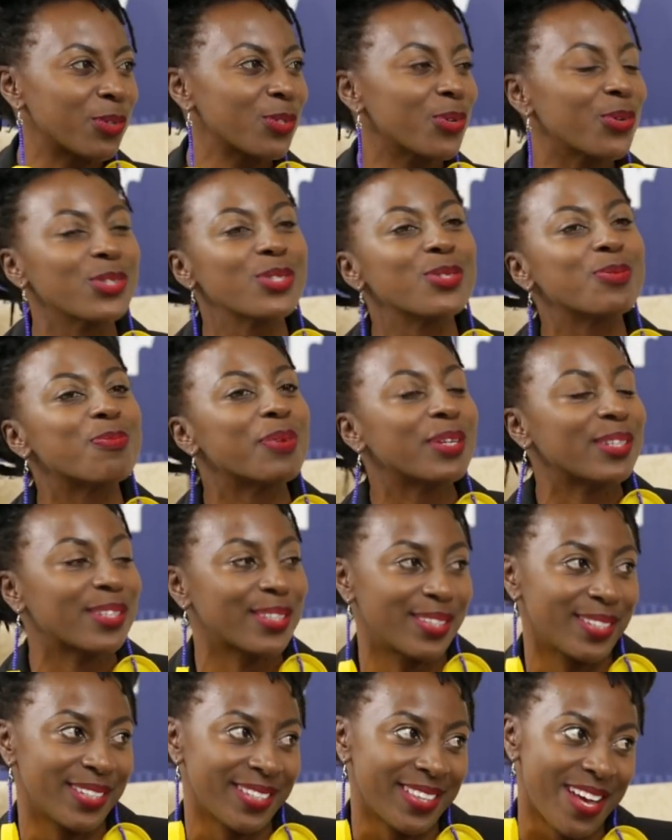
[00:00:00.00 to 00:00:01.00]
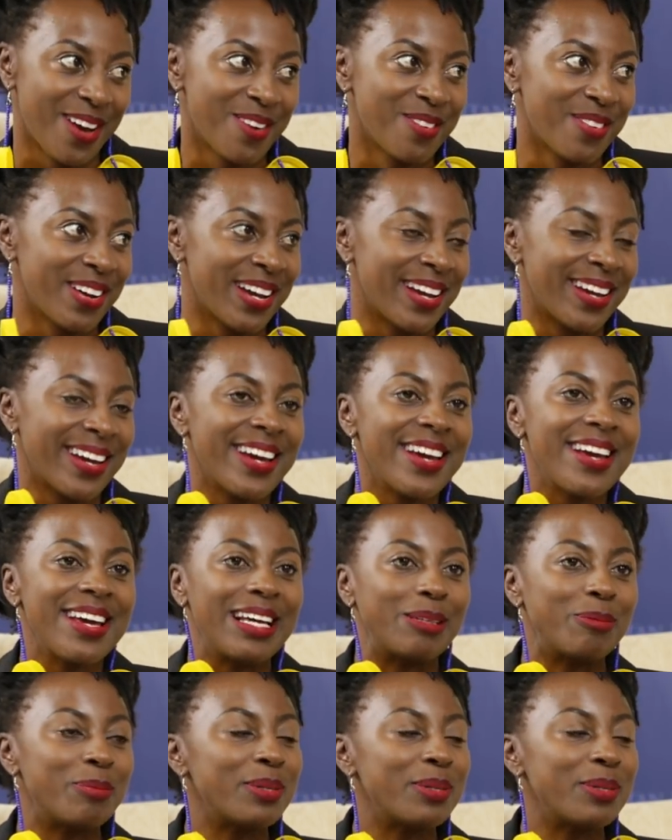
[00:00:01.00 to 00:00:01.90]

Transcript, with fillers: So it's special in that way. Mm -hmm.